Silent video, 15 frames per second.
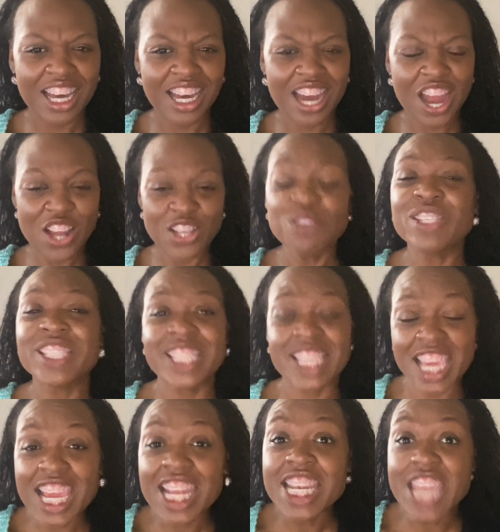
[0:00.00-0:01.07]
Are you
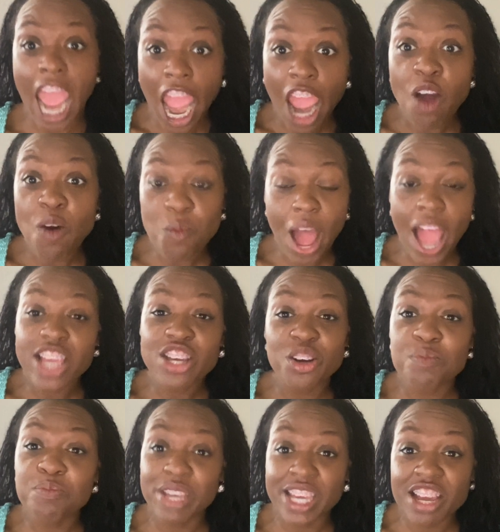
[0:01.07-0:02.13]
seeing now why you're
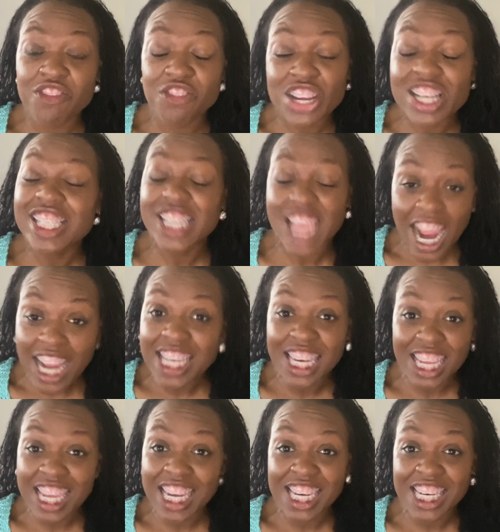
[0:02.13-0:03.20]
being
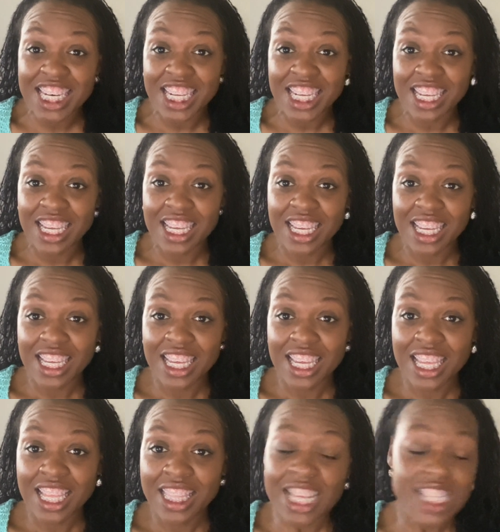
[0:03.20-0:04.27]
rejected?
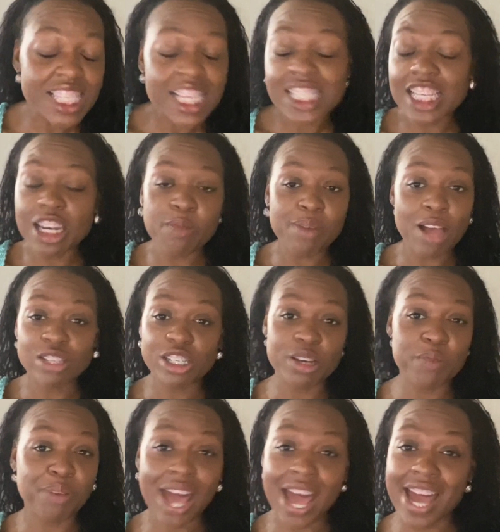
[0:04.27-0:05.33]
This isn't about your
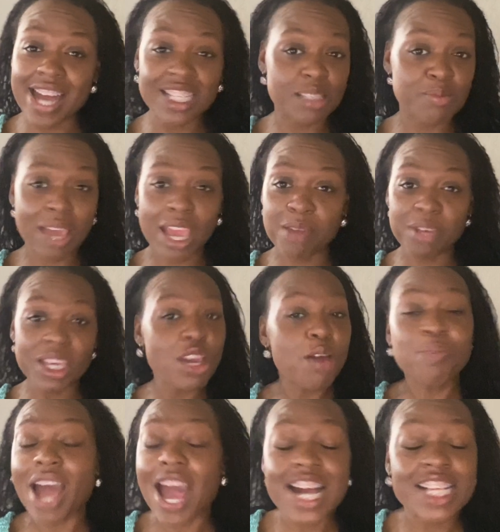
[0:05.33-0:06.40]
pies, baby. Your
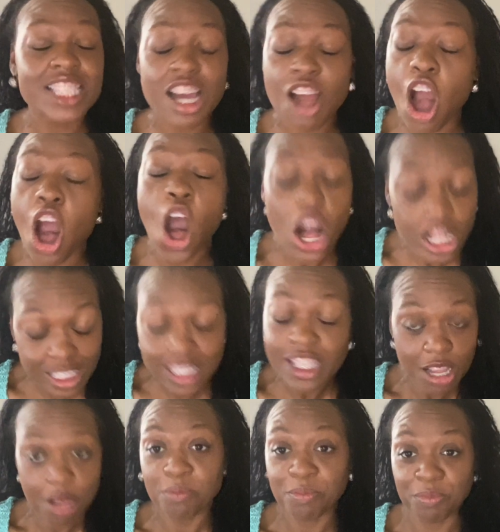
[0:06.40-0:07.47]
pies are
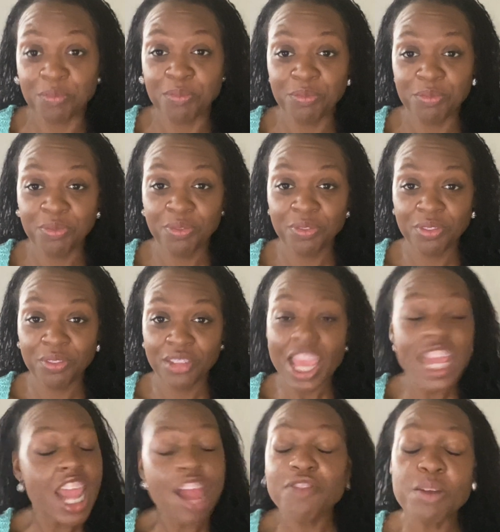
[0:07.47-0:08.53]
awesome.
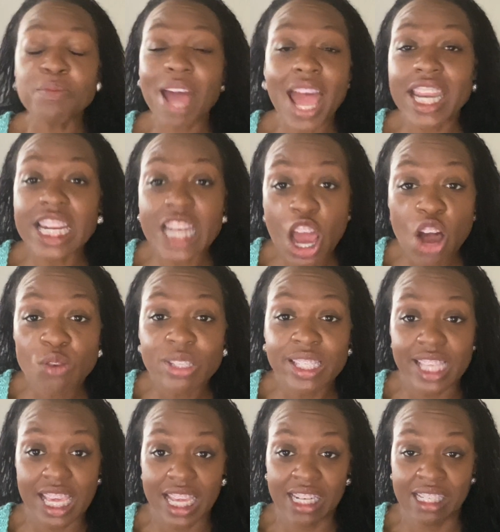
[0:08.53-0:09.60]
And everybody knows
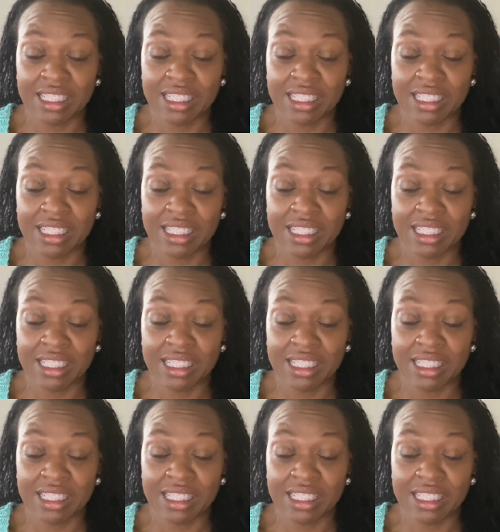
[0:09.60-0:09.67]
it.